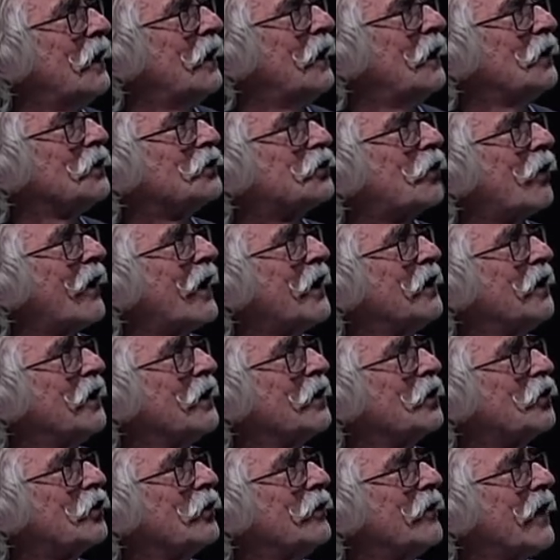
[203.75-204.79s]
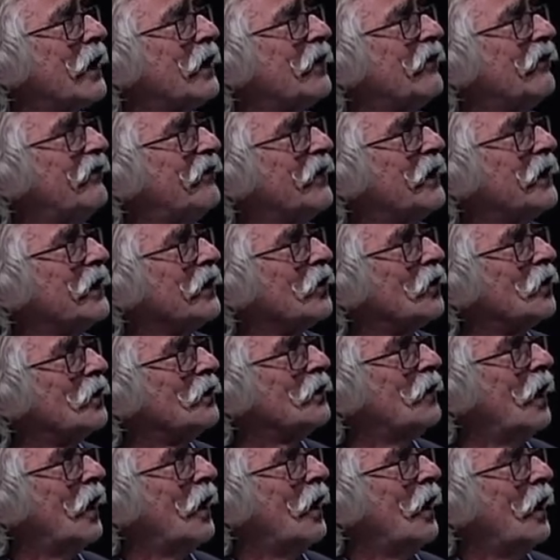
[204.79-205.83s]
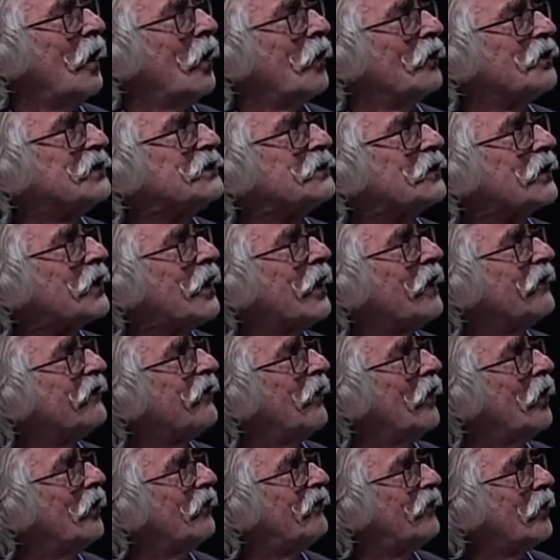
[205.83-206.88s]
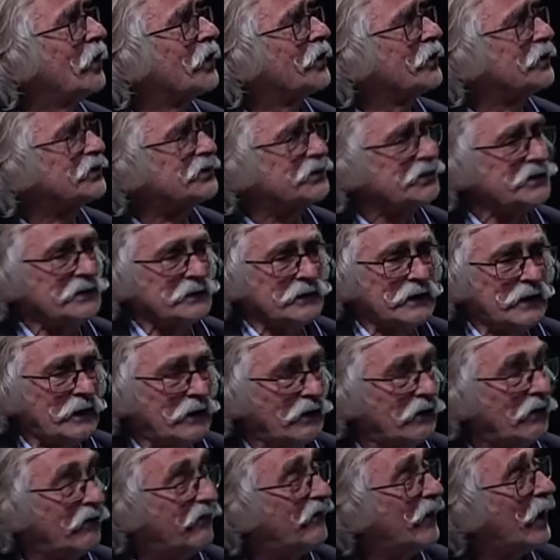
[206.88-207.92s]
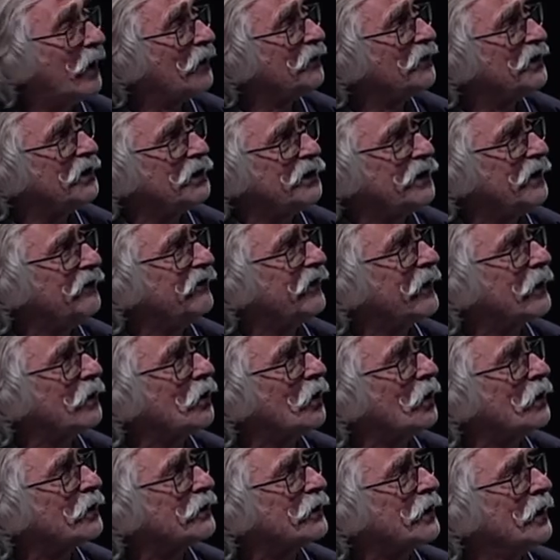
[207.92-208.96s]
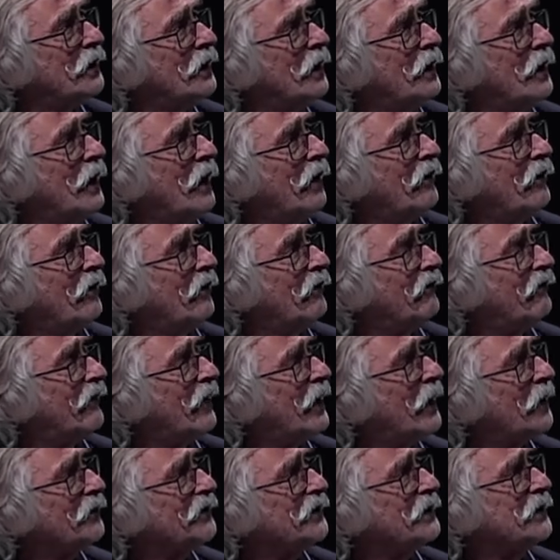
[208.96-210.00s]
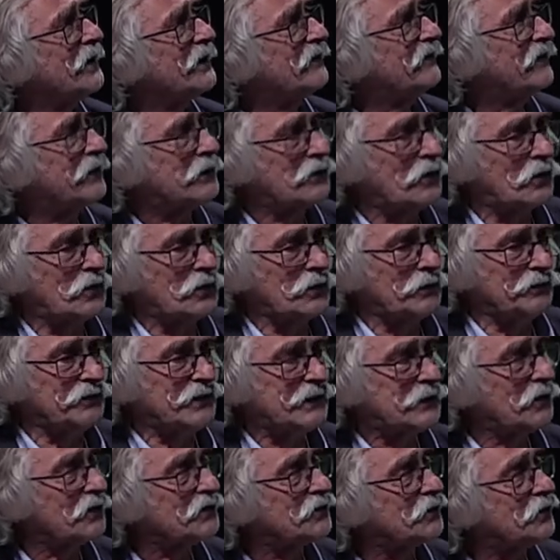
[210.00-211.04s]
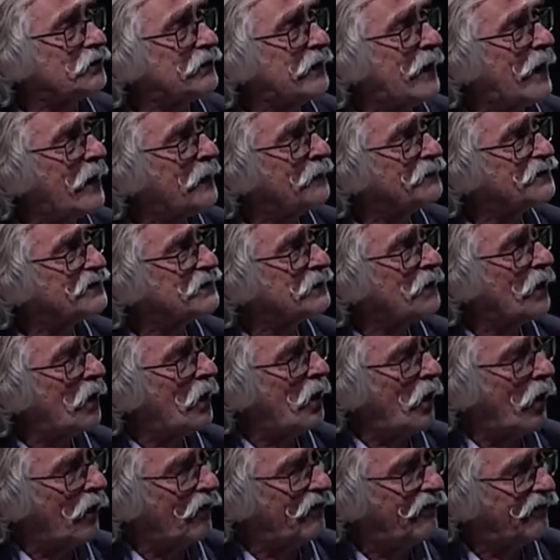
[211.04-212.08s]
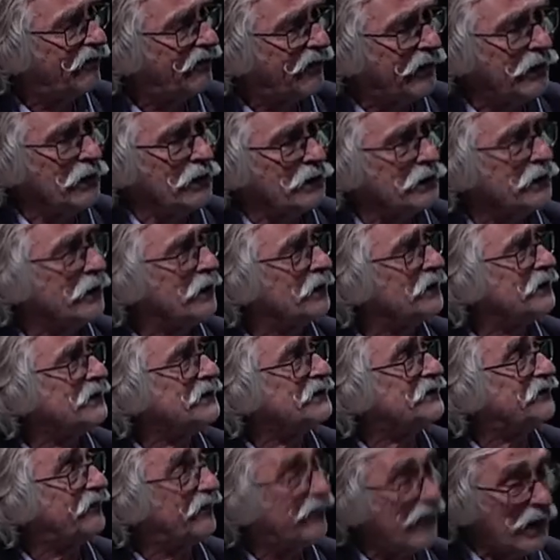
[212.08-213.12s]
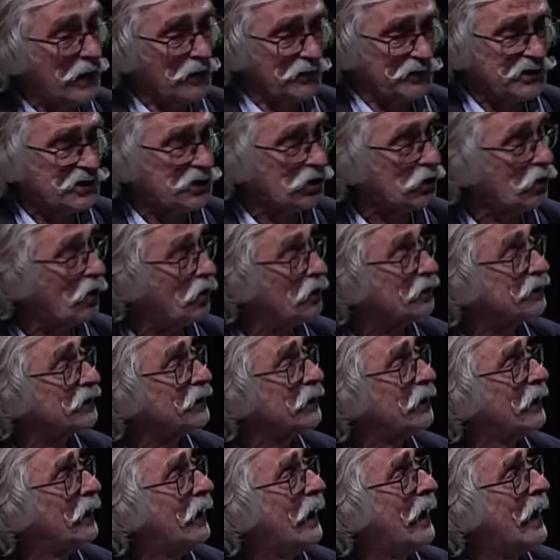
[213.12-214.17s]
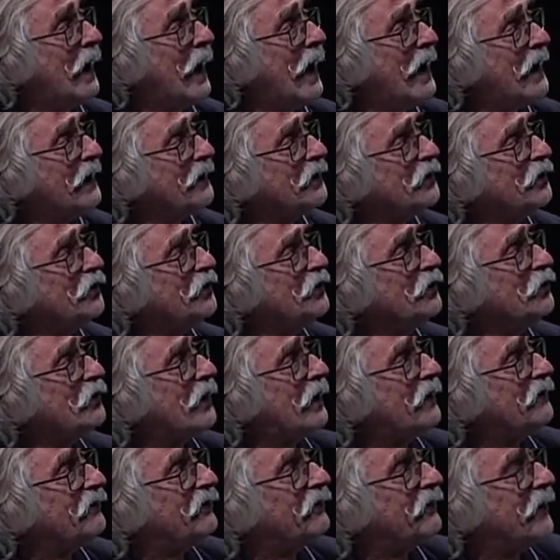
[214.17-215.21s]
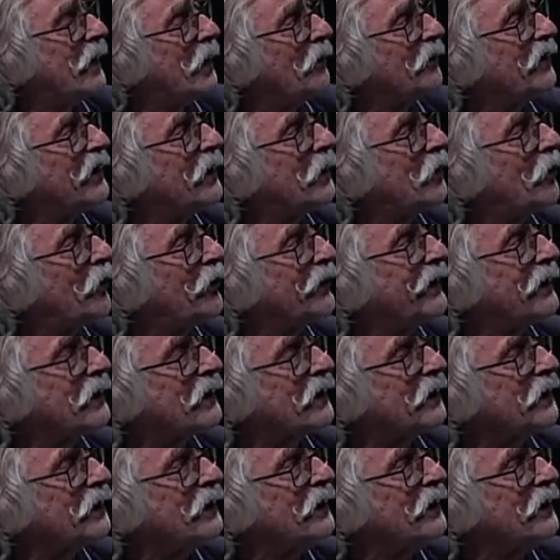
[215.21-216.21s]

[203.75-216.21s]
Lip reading: trying to make video with a focusing very difficult because the depth of field is very short, and you have very quickly